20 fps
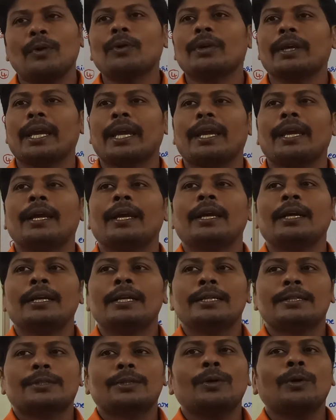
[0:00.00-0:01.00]
Okay,
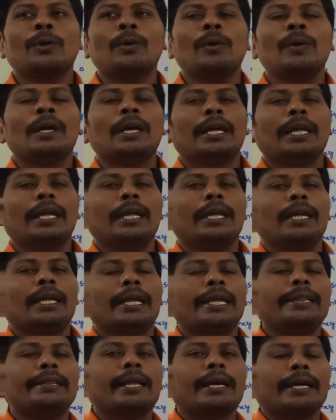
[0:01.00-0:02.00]
so
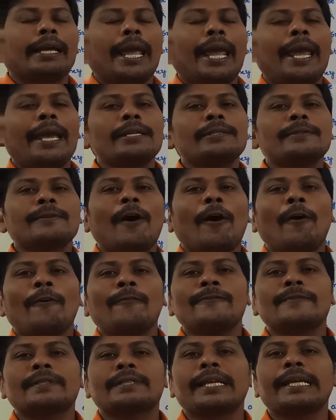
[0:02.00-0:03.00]
in the case
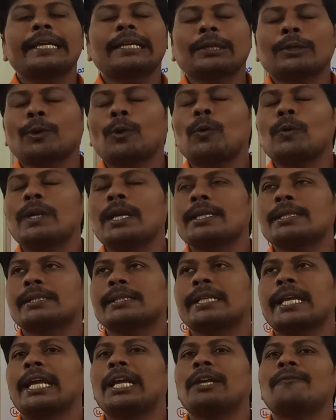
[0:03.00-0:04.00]
of
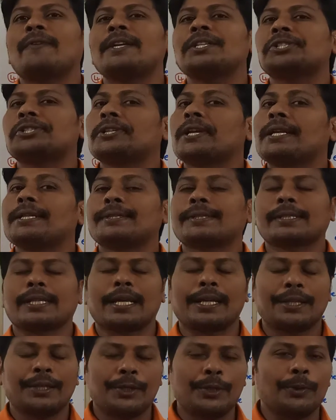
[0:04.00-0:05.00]
synchronous sequential
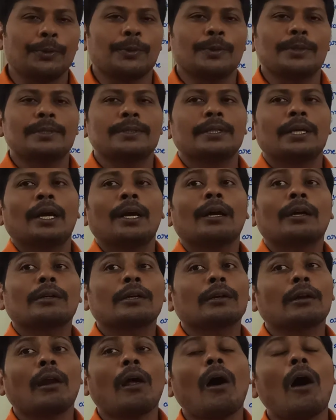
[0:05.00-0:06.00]
circuits,
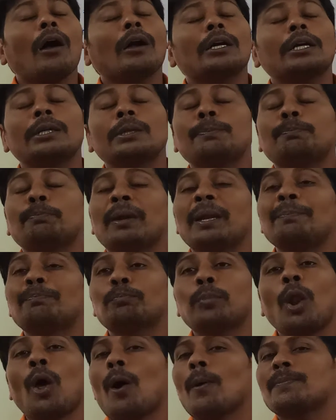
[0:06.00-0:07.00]
clocked
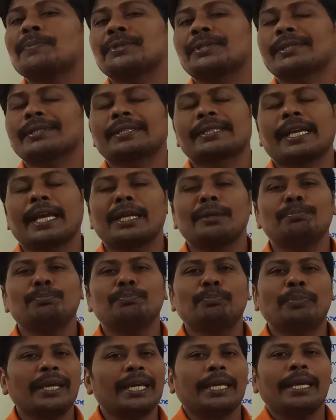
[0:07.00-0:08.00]
flip-flops
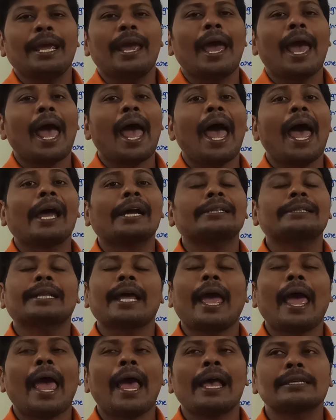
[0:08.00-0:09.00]
can be act
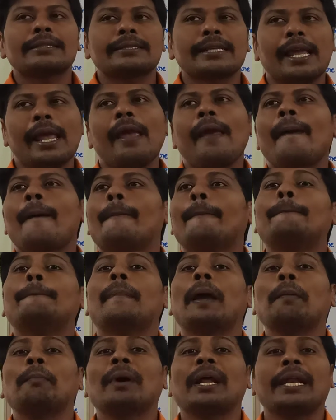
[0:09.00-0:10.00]
as a
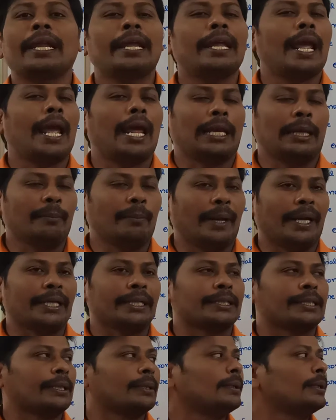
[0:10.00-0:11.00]
memory
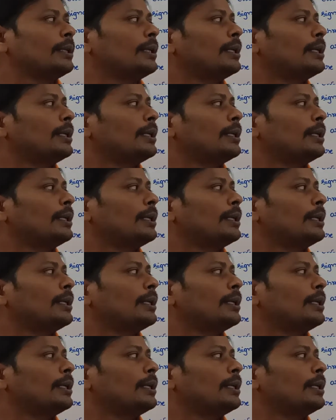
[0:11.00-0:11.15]
element.